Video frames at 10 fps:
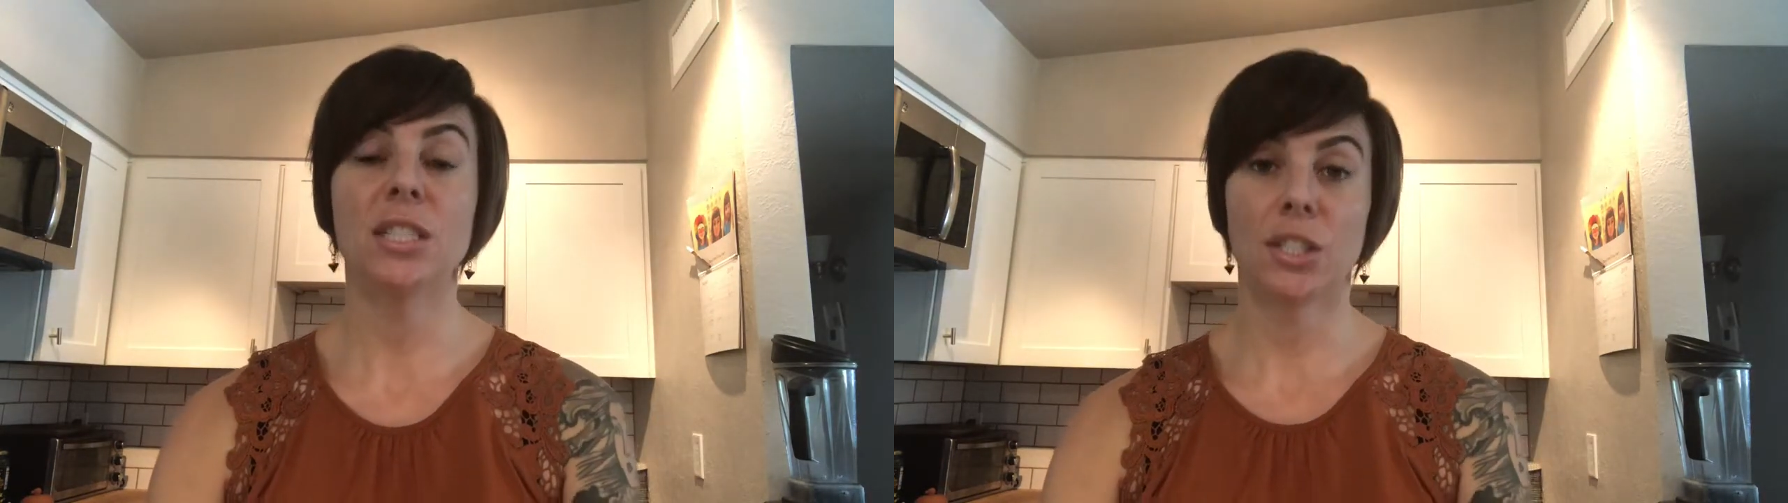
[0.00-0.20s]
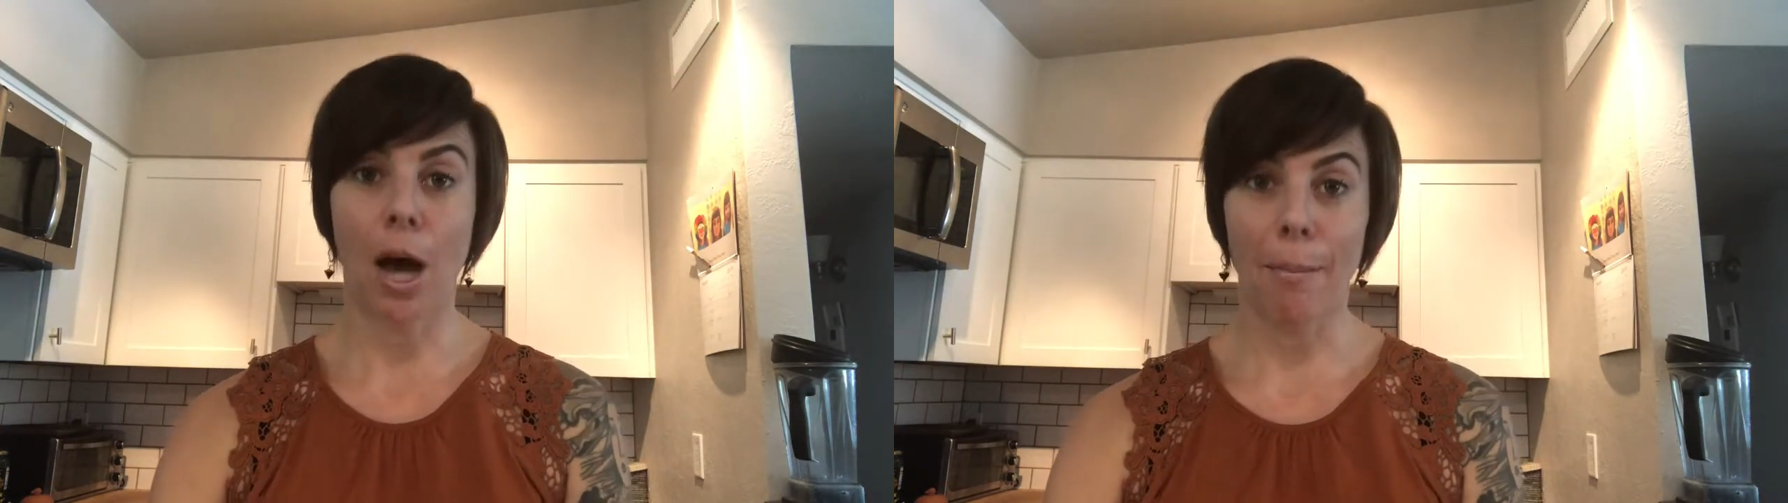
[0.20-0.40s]

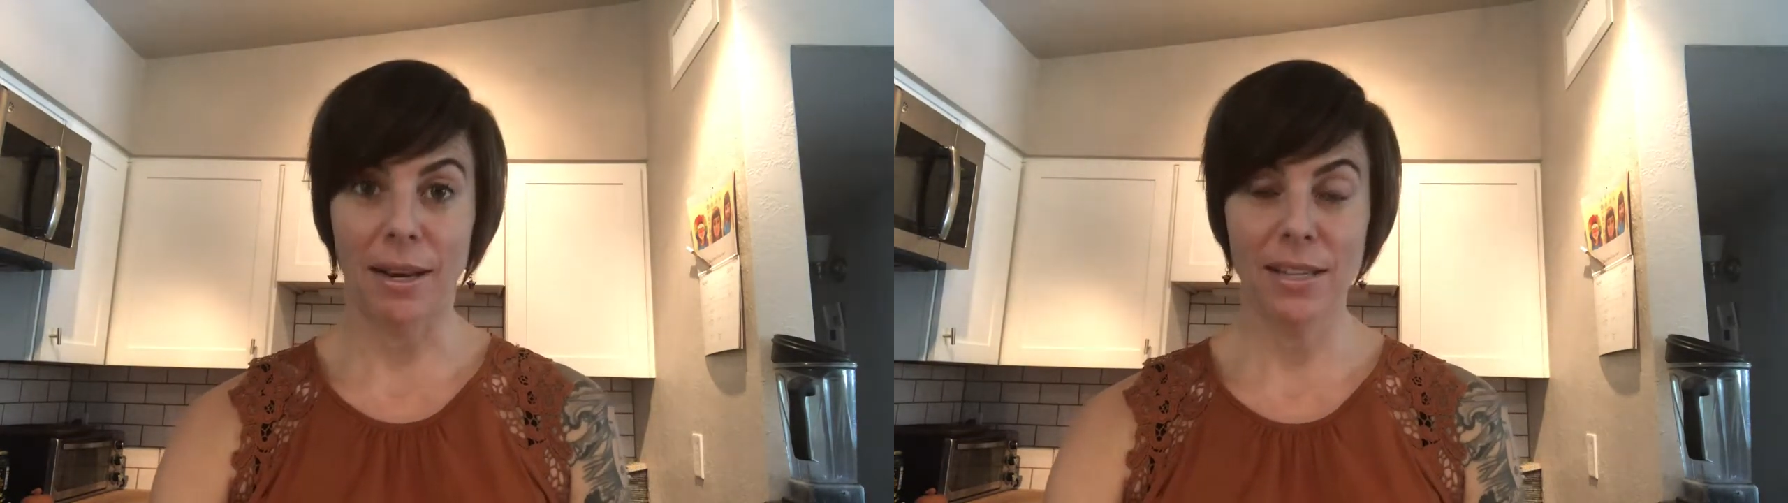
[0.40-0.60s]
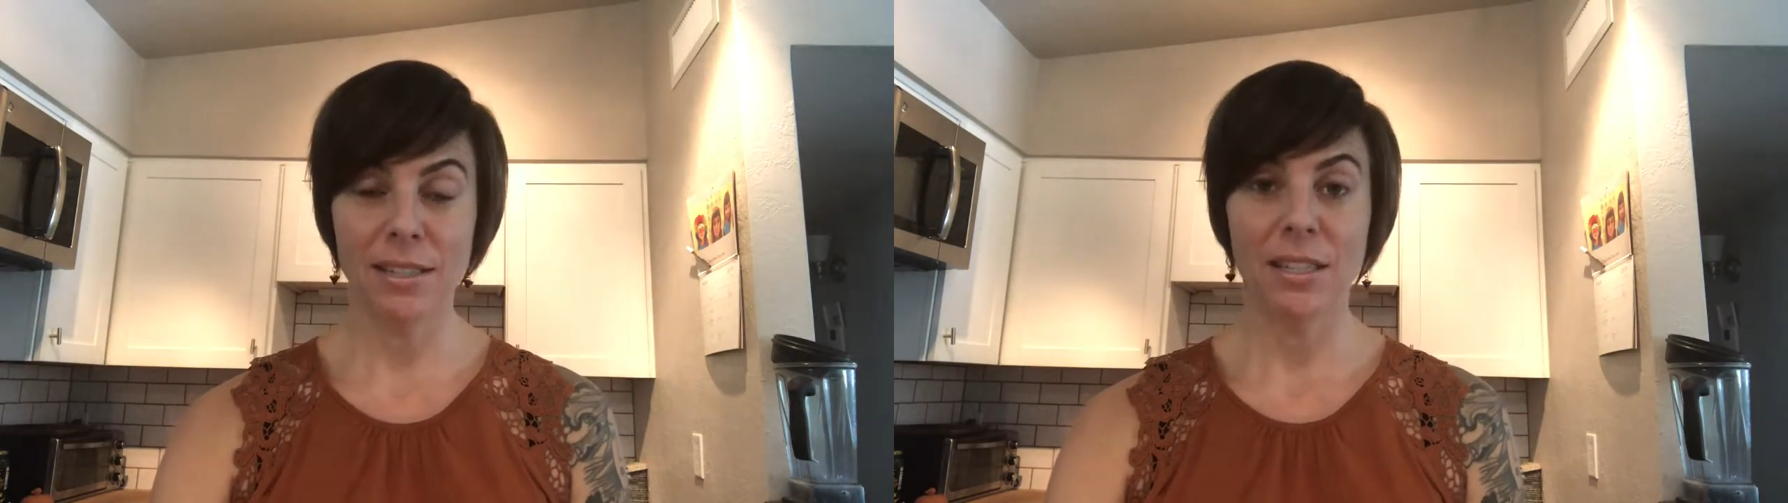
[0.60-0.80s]

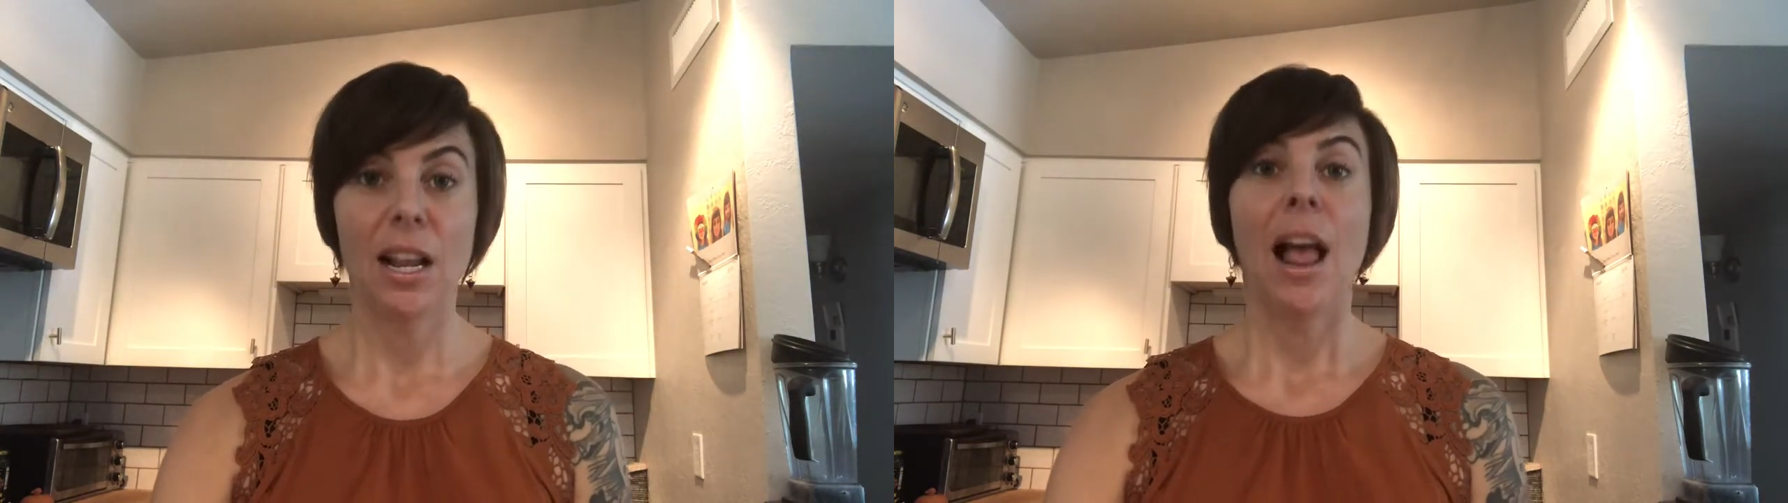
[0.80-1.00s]
dominant,